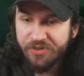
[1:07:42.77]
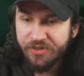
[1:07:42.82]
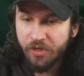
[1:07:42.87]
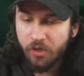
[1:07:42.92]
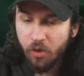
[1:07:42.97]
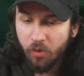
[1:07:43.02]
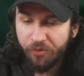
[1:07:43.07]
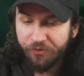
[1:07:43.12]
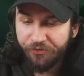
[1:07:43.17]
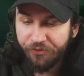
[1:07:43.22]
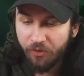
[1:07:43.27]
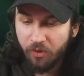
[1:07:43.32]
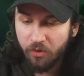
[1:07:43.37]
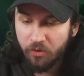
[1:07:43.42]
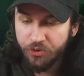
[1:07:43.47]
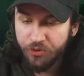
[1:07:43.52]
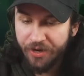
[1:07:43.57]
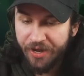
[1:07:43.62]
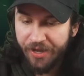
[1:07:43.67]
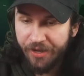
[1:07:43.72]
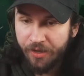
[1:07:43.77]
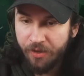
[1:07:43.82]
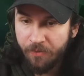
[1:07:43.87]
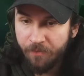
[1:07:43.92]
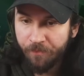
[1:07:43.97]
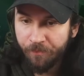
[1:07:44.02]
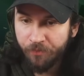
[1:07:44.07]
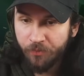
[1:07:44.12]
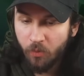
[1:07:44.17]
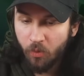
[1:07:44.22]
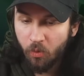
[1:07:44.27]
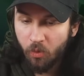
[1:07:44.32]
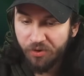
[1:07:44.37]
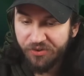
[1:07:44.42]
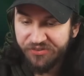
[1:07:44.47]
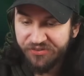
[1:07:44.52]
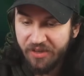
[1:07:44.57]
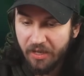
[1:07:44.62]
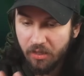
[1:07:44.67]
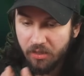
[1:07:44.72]
he's going to go Inferno Dragon
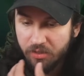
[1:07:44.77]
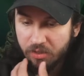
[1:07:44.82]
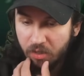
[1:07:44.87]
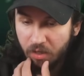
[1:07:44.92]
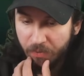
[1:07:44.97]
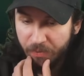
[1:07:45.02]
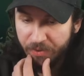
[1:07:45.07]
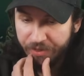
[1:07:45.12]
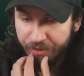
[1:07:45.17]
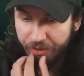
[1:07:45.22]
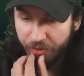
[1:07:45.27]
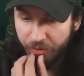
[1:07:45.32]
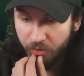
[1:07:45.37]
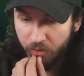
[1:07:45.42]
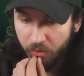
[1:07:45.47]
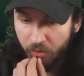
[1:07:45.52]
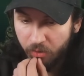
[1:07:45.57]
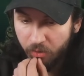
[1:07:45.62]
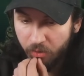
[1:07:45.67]
or Skeleton Army here.